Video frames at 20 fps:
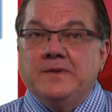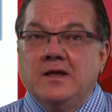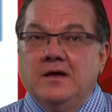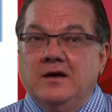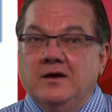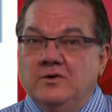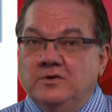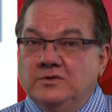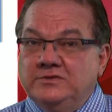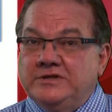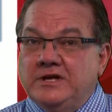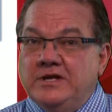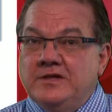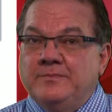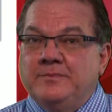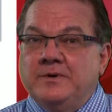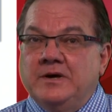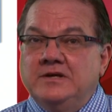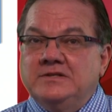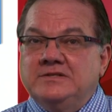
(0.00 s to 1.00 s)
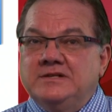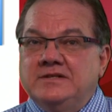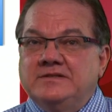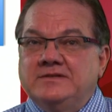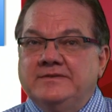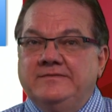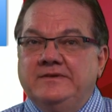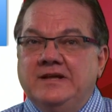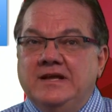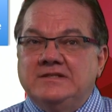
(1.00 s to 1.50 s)
and also the process
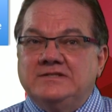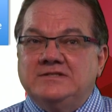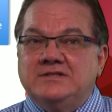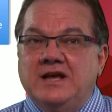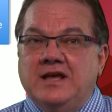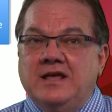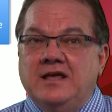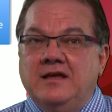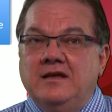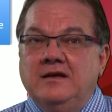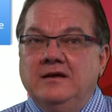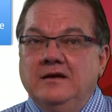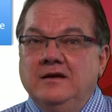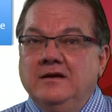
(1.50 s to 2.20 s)
of desk checking,